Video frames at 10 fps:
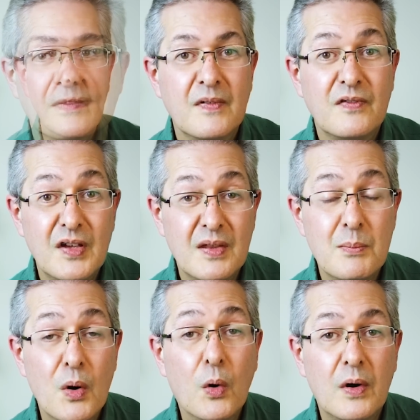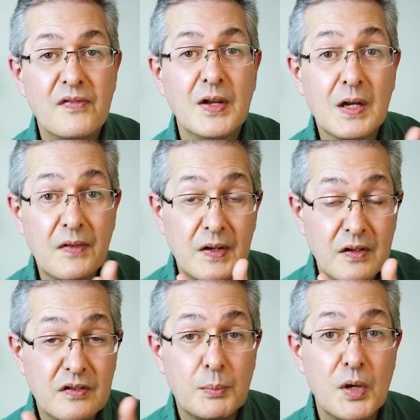Furthermore, if you look at the
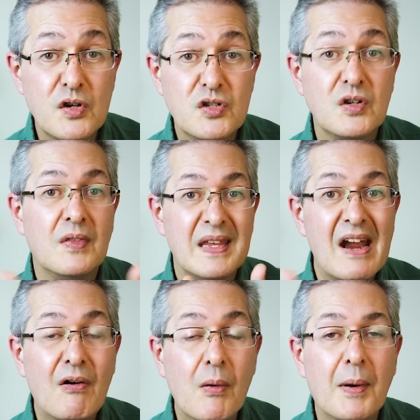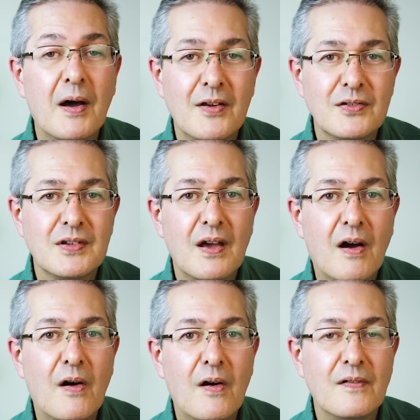dispersion, the error bars
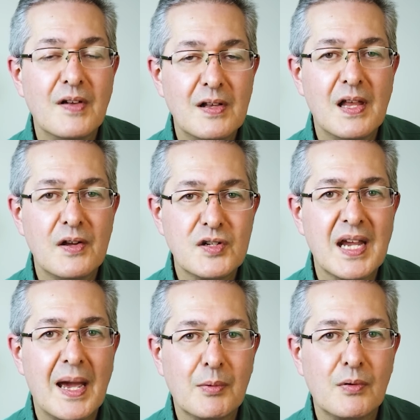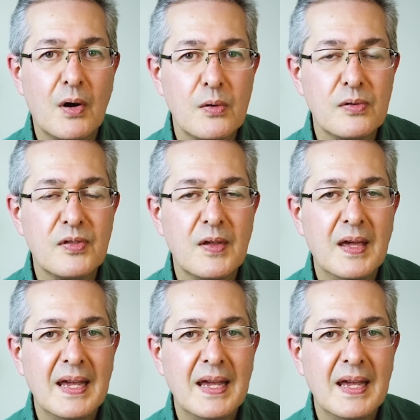of large cap growth,